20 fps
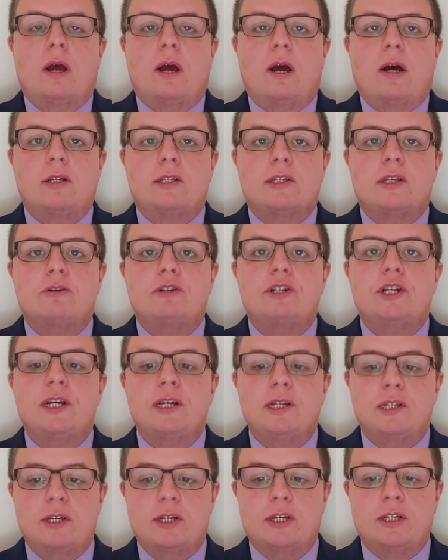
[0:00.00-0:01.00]
And so
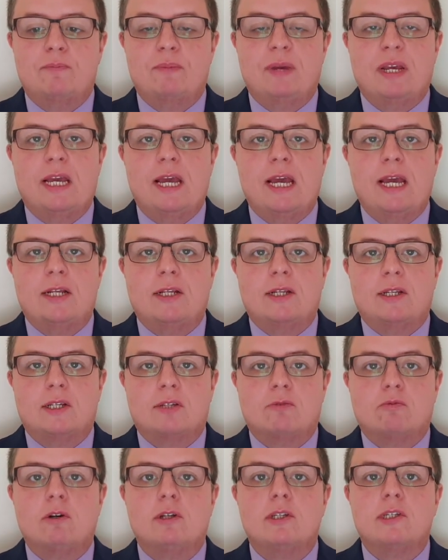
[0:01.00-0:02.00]
Jesus
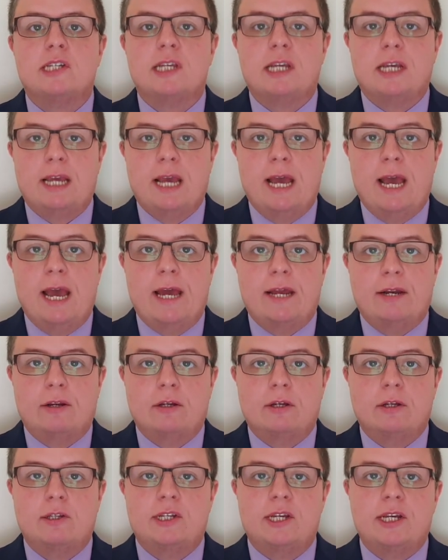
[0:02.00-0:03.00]
begins once
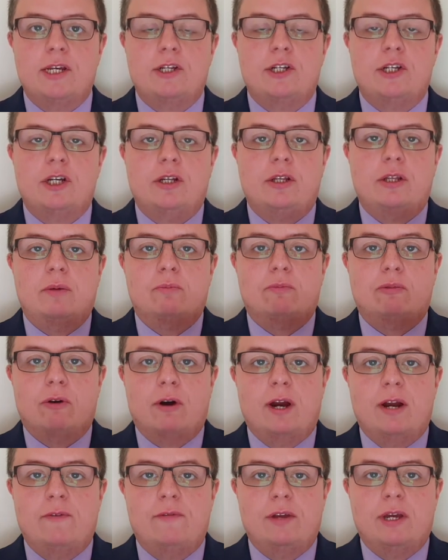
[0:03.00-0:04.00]
again teaching them
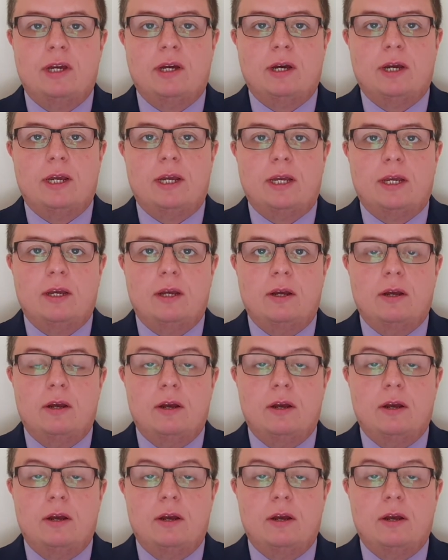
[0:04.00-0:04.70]
privately,